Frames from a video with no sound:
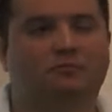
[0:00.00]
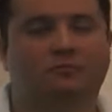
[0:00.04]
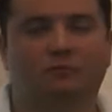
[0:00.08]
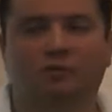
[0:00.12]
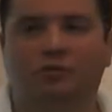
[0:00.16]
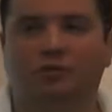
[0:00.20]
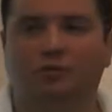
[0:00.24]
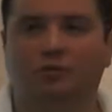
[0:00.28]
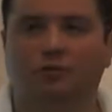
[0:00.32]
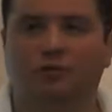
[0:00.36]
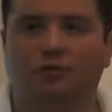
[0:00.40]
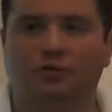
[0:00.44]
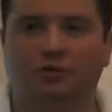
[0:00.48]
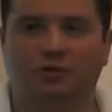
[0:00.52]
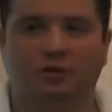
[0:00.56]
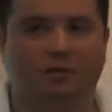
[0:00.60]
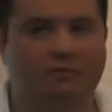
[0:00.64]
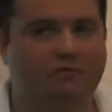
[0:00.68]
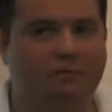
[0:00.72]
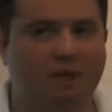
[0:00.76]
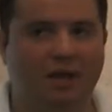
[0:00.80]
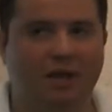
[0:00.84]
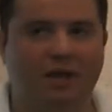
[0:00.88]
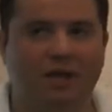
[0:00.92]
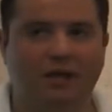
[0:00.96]
which was the
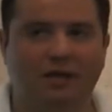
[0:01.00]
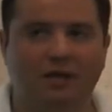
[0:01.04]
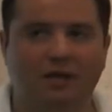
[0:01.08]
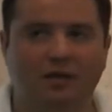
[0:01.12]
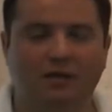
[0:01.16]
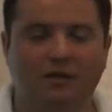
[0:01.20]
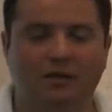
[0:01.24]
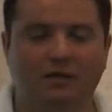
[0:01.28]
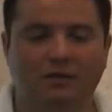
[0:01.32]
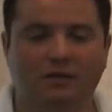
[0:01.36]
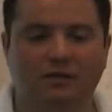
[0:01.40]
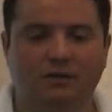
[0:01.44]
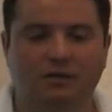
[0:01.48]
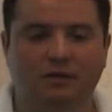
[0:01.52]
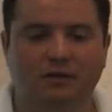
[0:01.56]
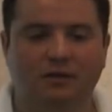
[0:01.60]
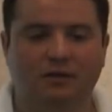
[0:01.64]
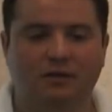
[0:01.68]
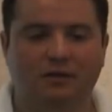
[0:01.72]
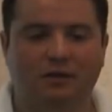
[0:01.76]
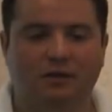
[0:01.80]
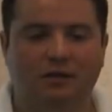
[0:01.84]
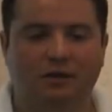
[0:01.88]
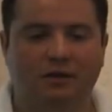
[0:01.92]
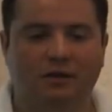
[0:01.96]
main idea.
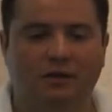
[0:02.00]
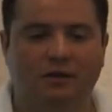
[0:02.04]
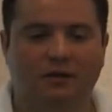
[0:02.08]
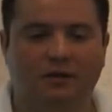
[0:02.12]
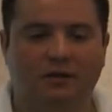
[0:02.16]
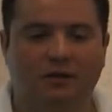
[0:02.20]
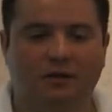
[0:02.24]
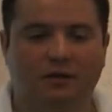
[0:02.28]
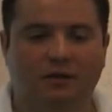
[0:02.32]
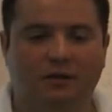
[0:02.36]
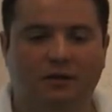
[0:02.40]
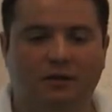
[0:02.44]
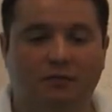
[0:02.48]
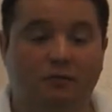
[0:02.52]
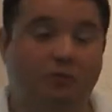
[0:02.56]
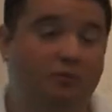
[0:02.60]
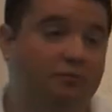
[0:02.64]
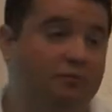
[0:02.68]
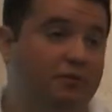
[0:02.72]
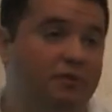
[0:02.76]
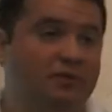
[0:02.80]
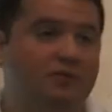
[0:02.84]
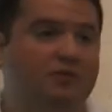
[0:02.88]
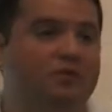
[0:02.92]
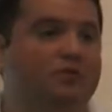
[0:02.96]
And
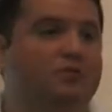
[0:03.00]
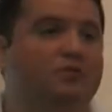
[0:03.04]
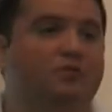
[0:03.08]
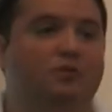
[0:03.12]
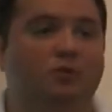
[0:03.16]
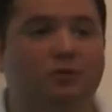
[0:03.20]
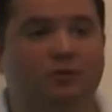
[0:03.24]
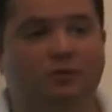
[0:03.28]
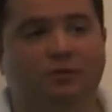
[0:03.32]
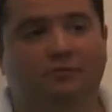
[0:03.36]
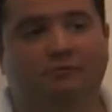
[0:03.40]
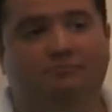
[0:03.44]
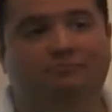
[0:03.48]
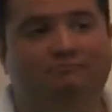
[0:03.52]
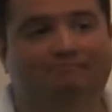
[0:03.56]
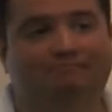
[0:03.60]
well, this is the result.